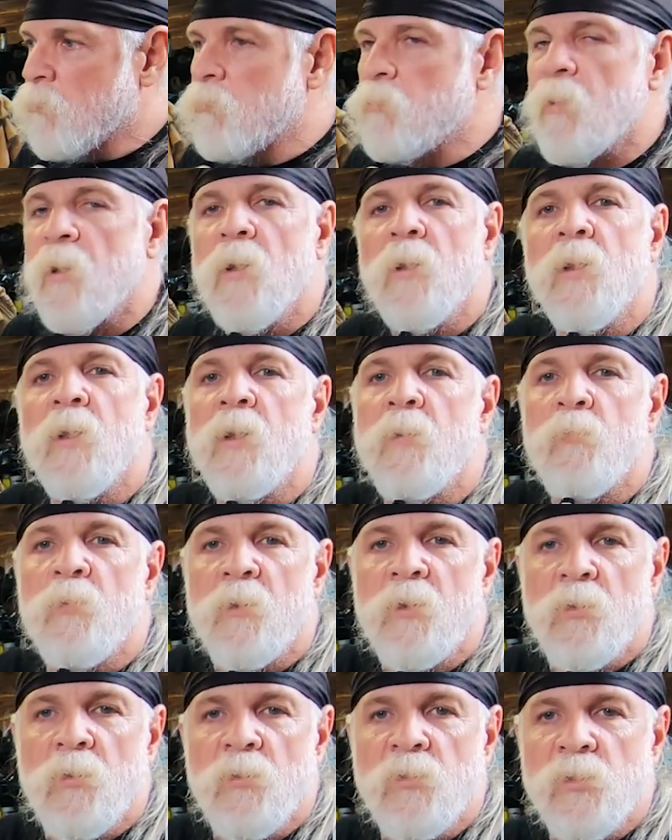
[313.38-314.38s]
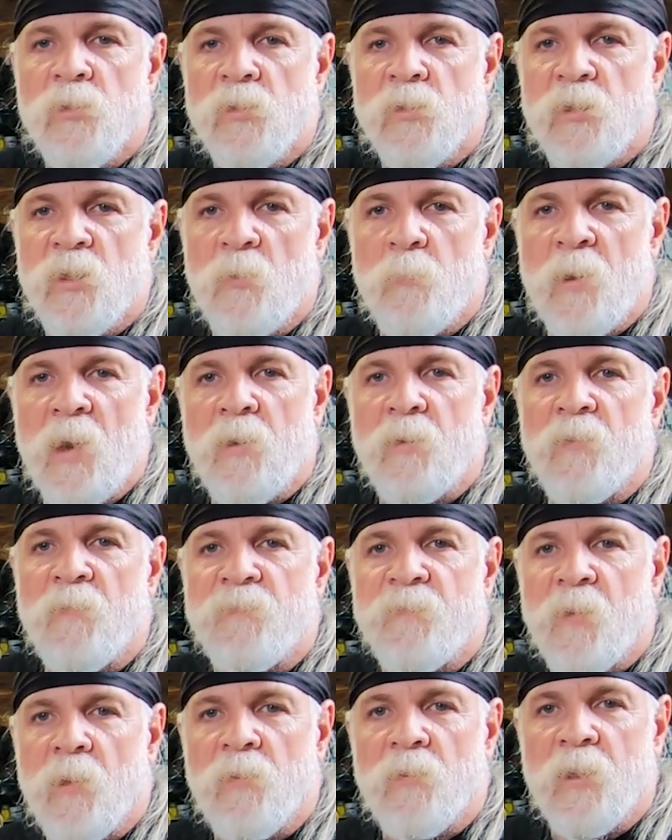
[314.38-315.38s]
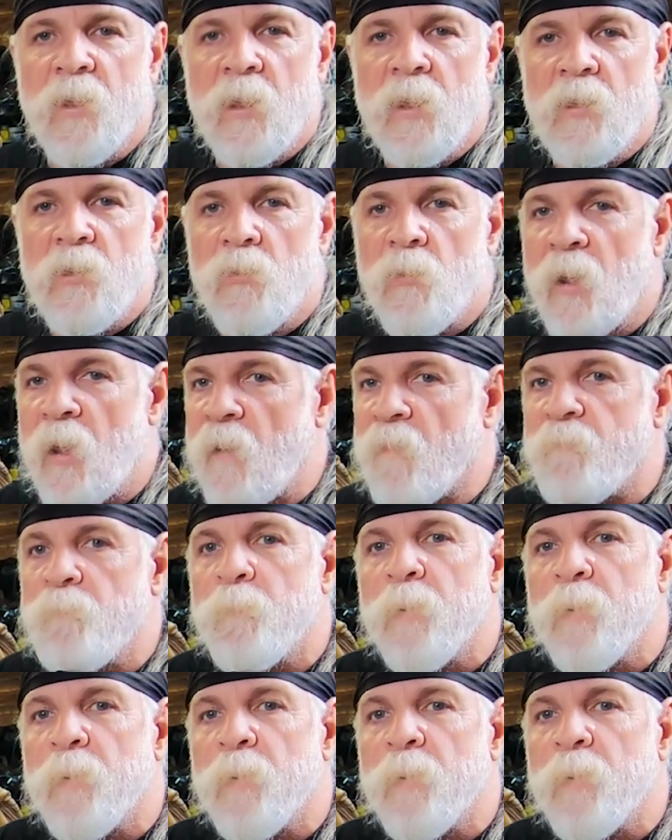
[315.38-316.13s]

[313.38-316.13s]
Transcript: really reduces the amount of felt heat you have.